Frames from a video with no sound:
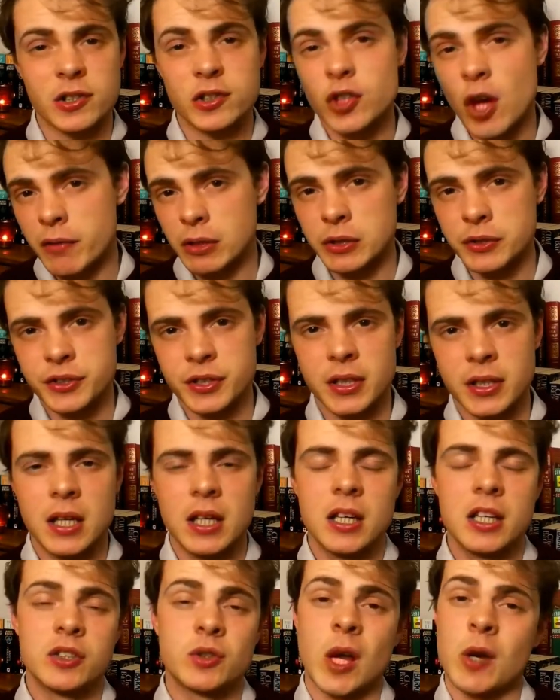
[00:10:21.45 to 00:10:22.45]
novels.
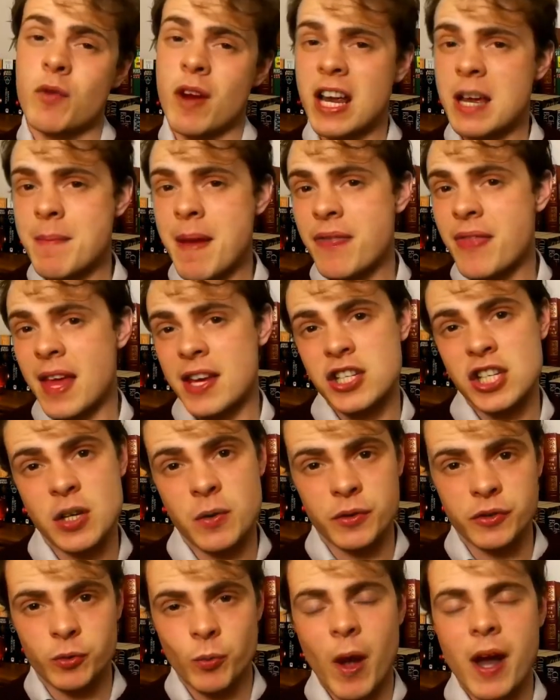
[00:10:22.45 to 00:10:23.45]
So I'd recommend that to you
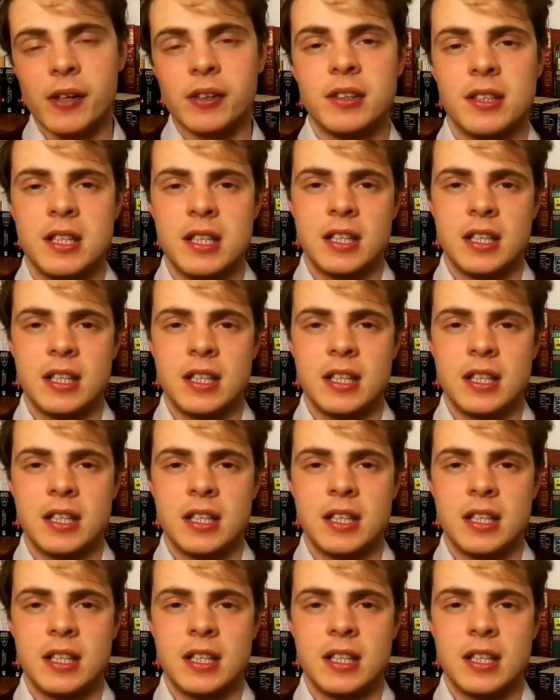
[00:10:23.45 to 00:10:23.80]
as well.